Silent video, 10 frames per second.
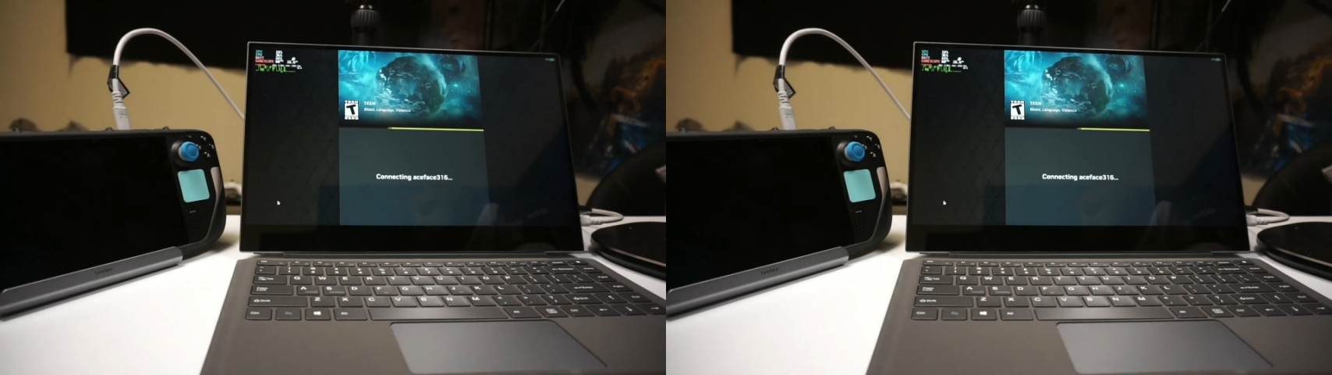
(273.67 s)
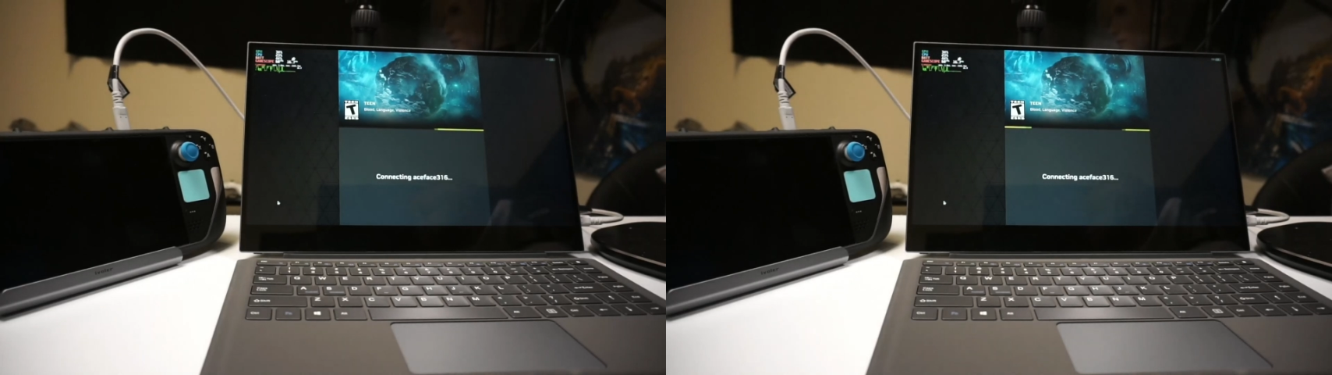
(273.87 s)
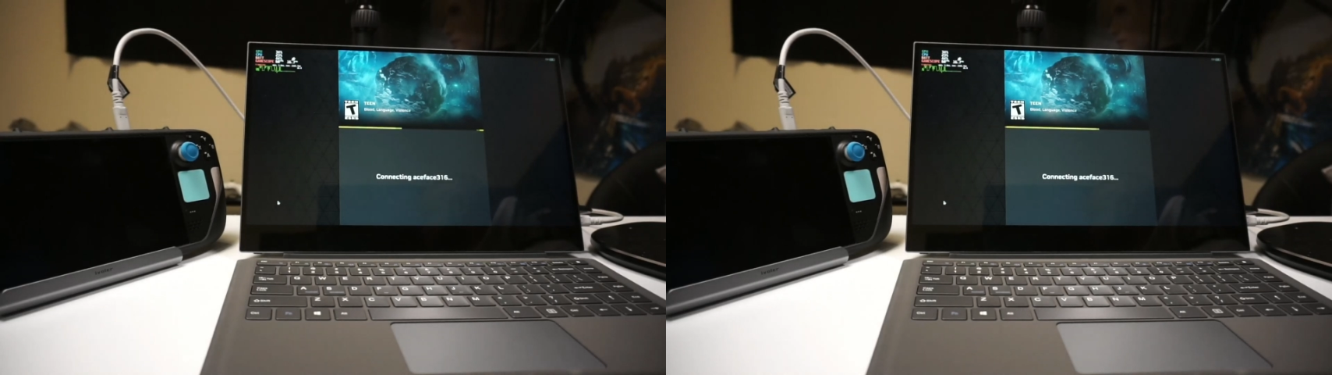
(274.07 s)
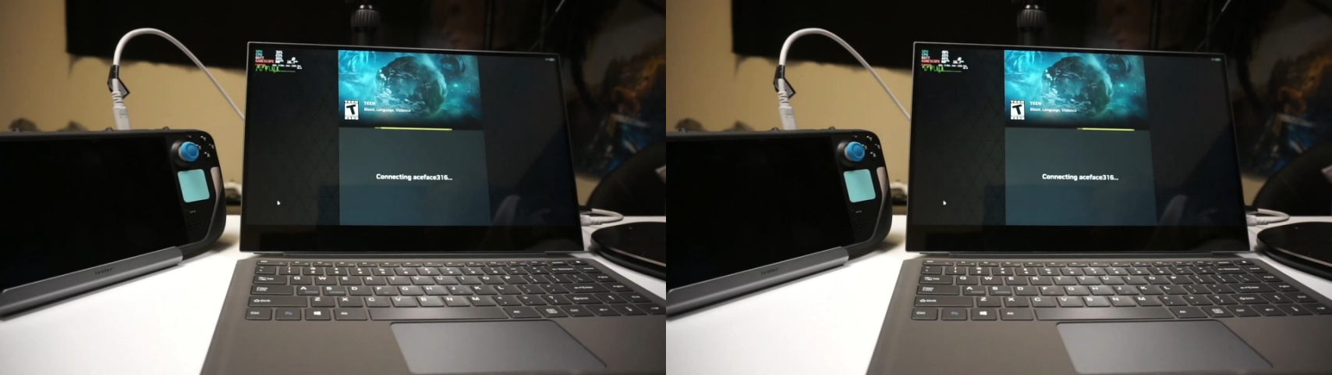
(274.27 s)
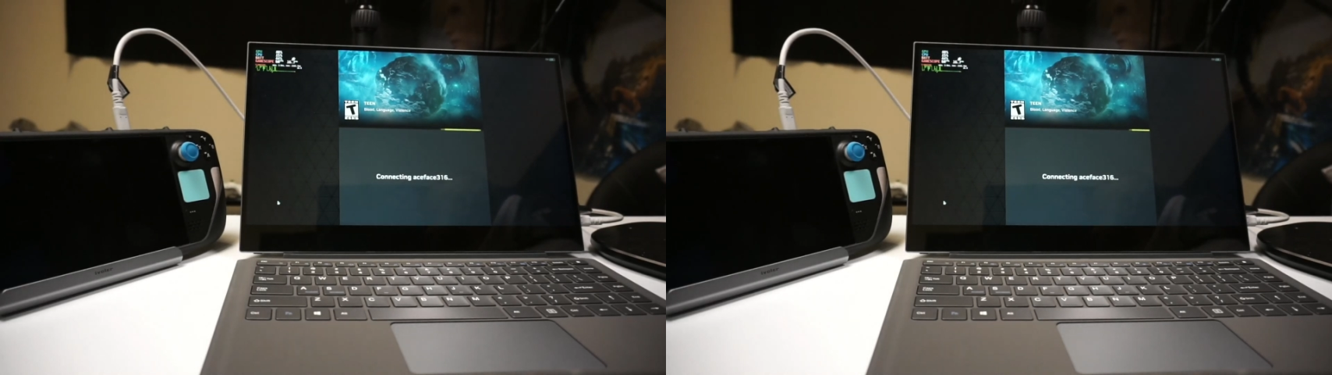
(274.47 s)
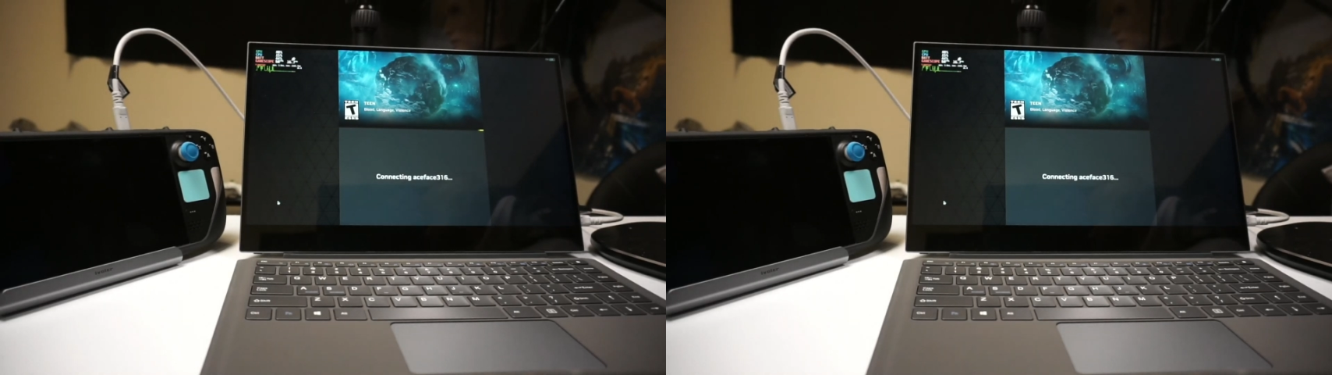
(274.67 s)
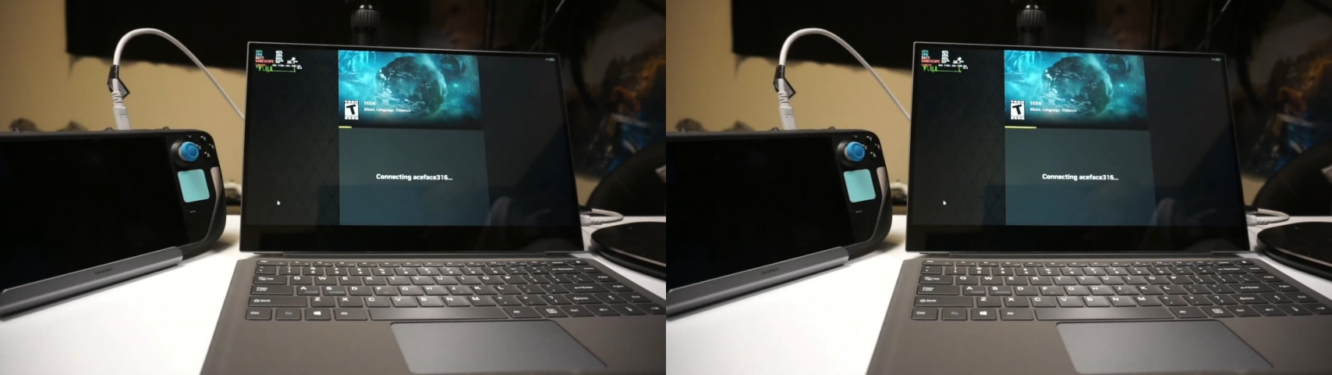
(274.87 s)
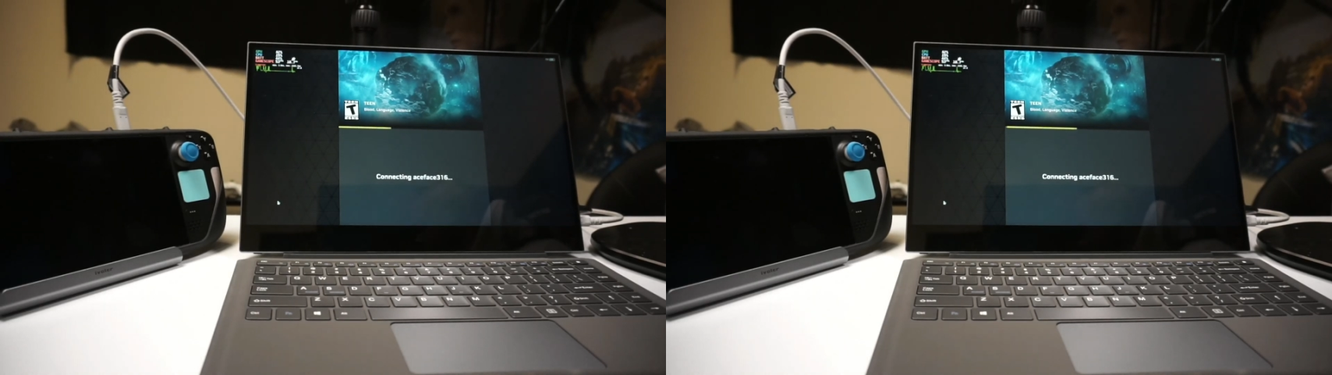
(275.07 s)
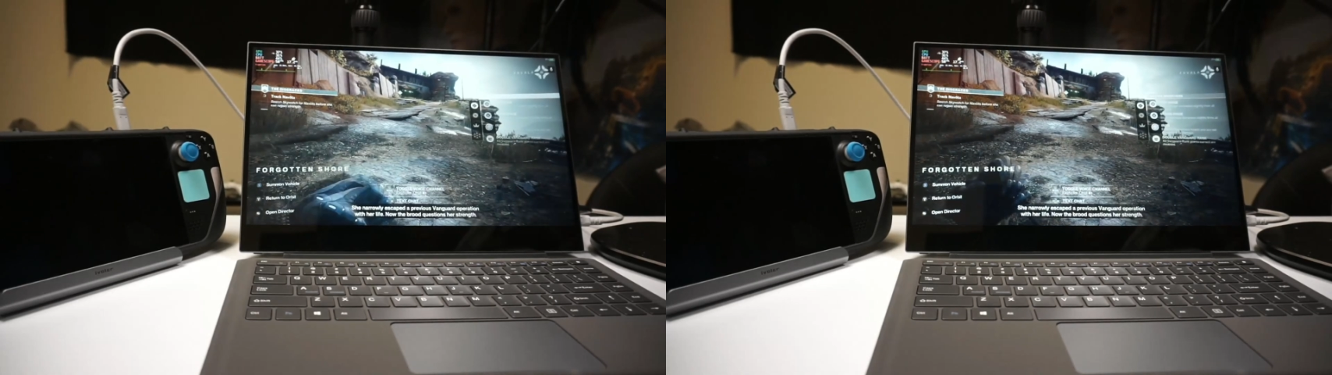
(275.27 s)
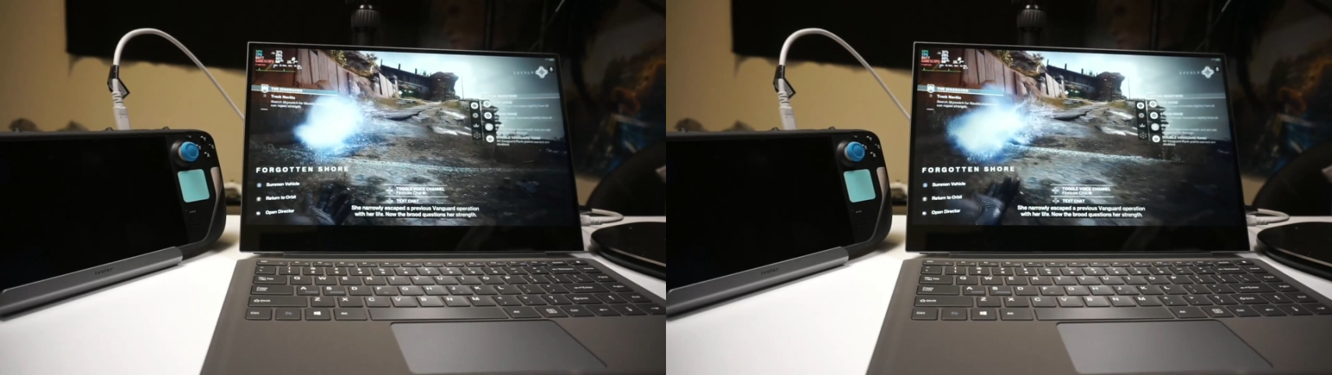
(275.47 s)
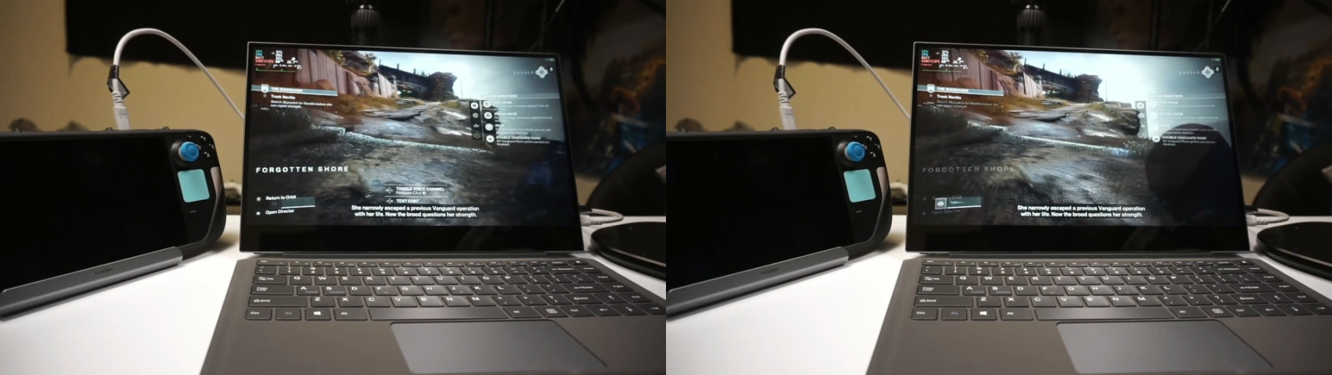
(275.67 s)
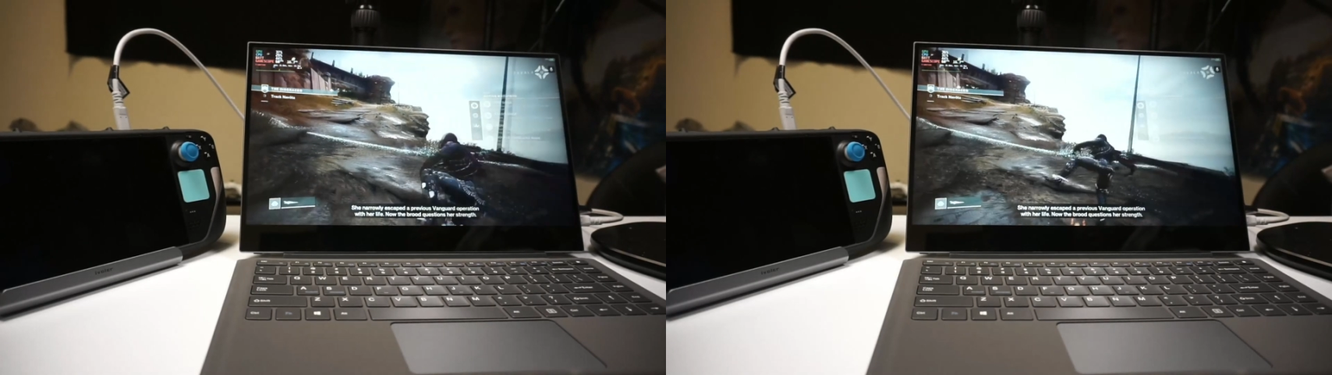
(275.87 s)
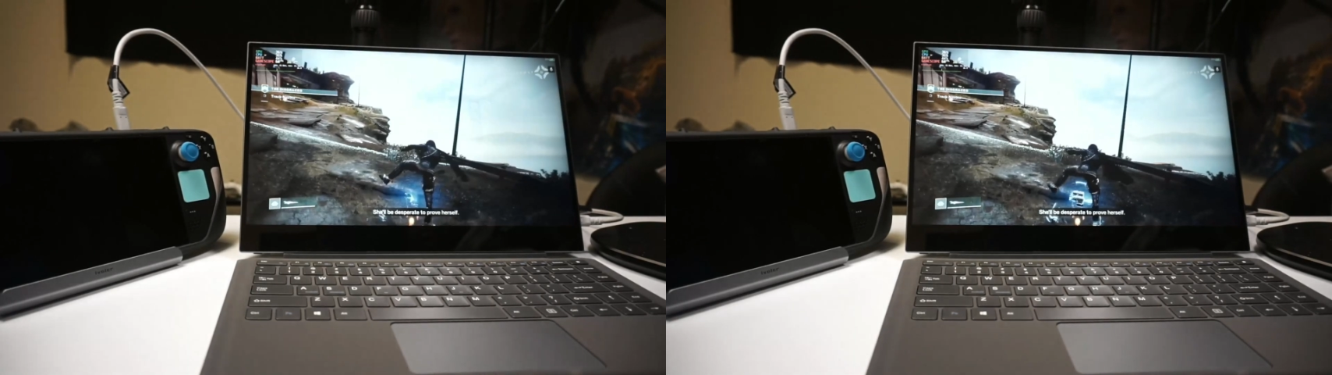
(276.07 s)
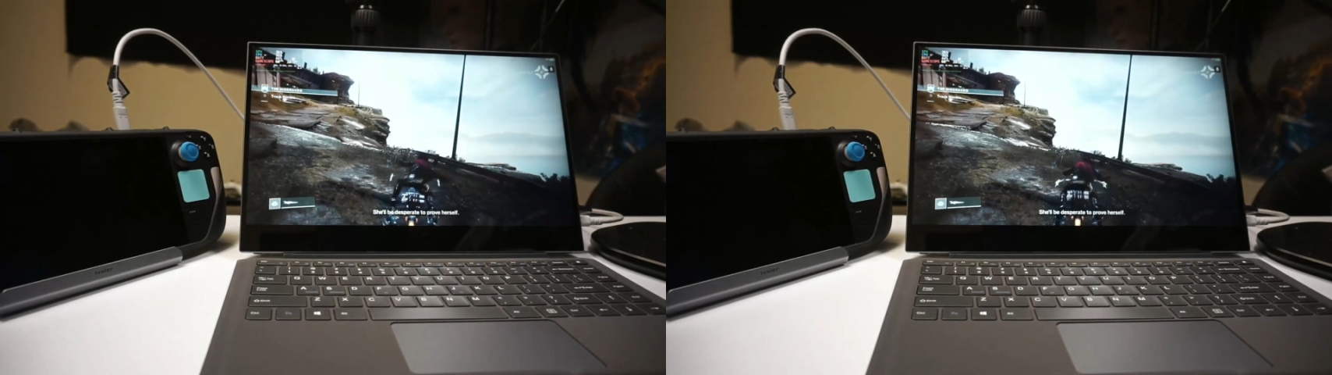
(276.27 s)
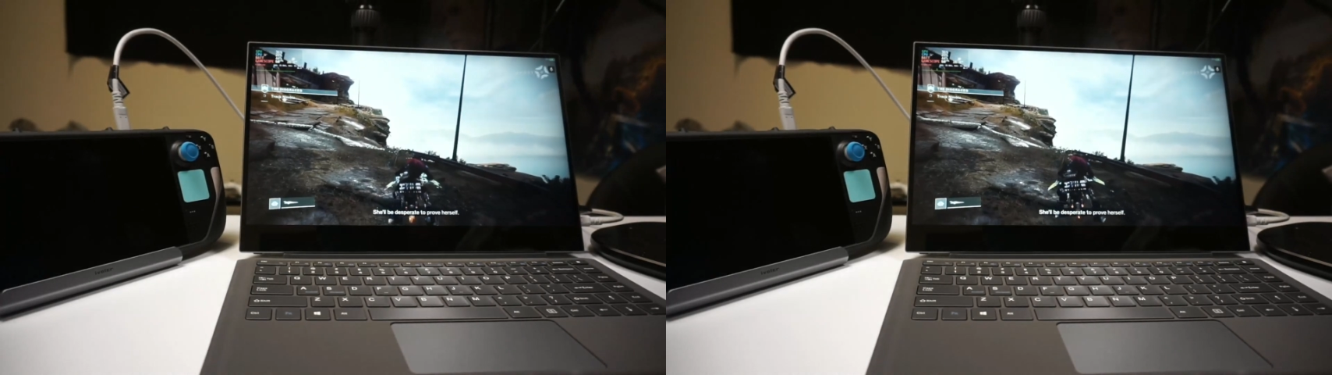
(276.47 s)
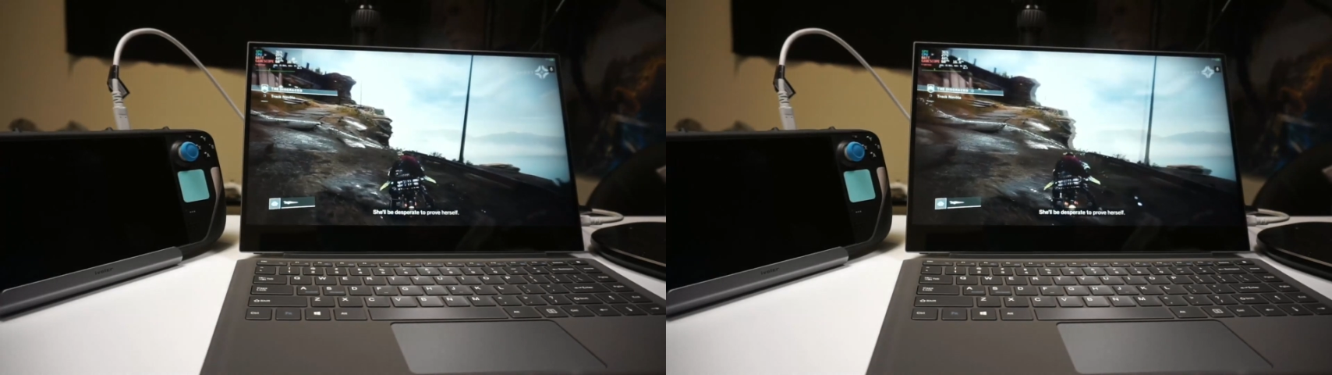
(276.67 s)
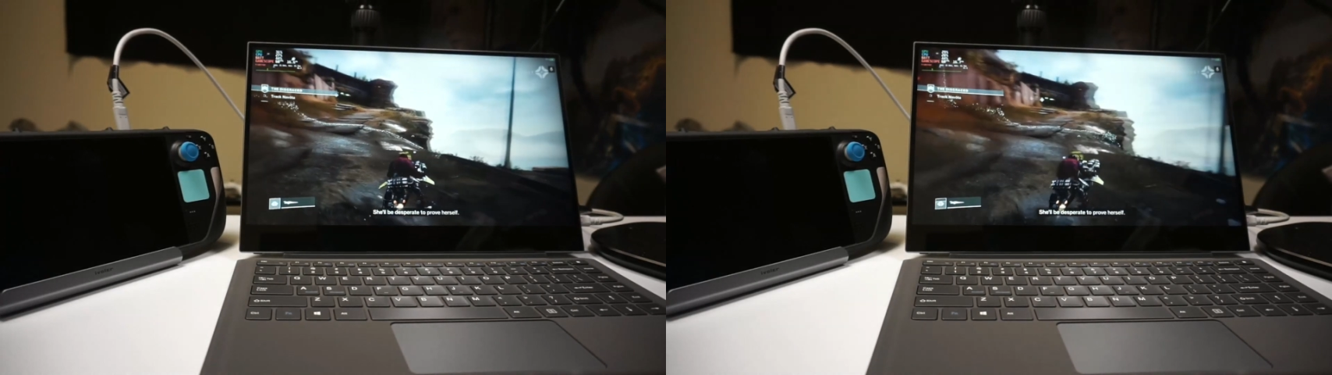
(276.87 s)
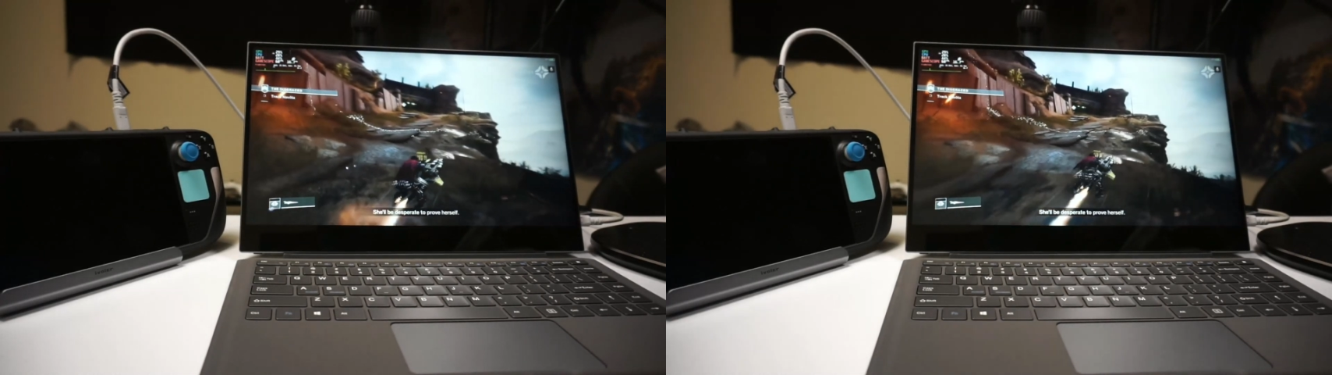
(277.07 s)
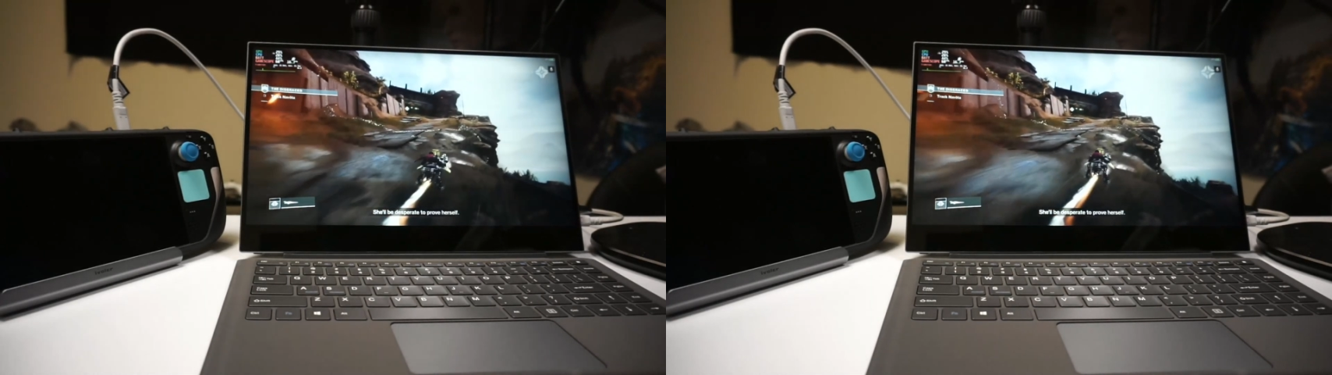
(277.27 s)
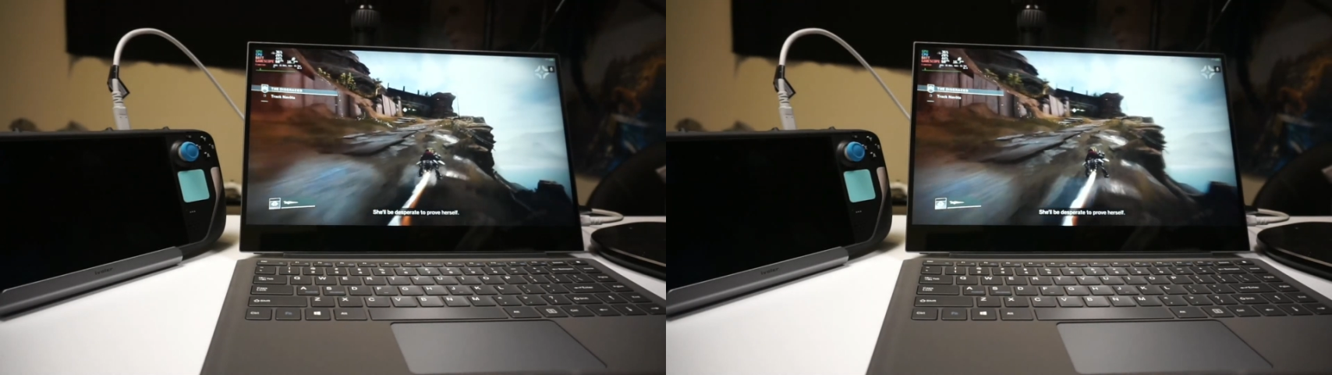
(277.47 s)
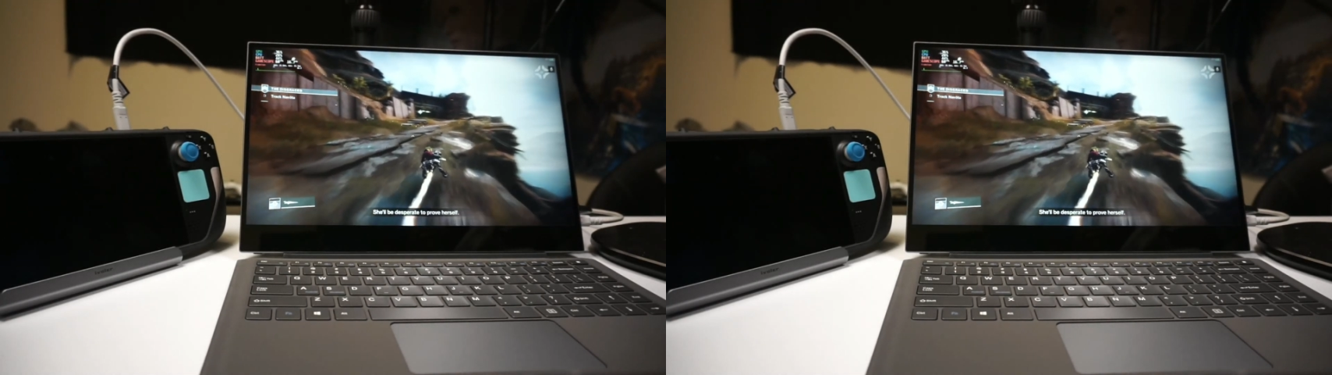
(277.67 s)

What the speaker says: (no speaker visible)